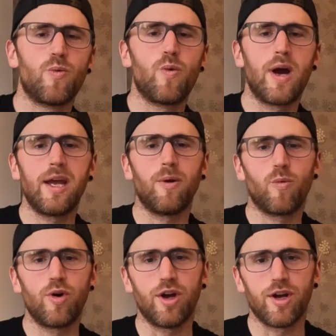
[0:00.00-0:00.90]
way it
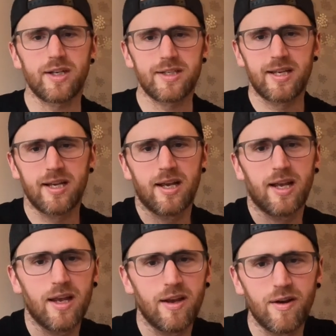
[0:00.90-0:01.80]
works,
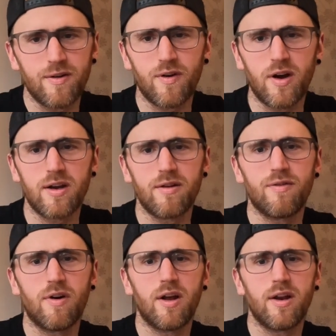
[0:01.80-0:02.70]
if I could
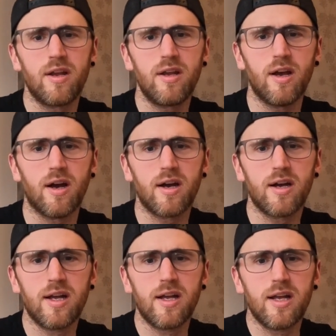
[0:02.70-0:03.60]
find here,
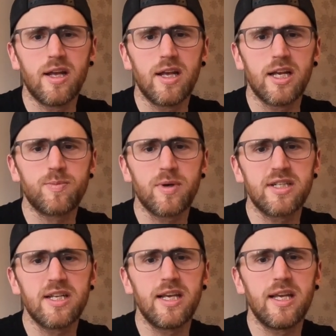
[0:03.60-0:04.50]
it's
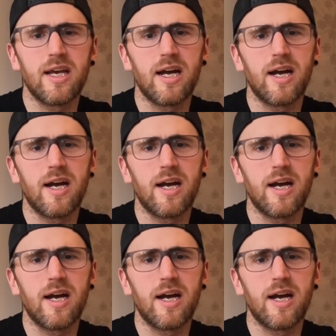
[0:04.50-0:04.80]
basically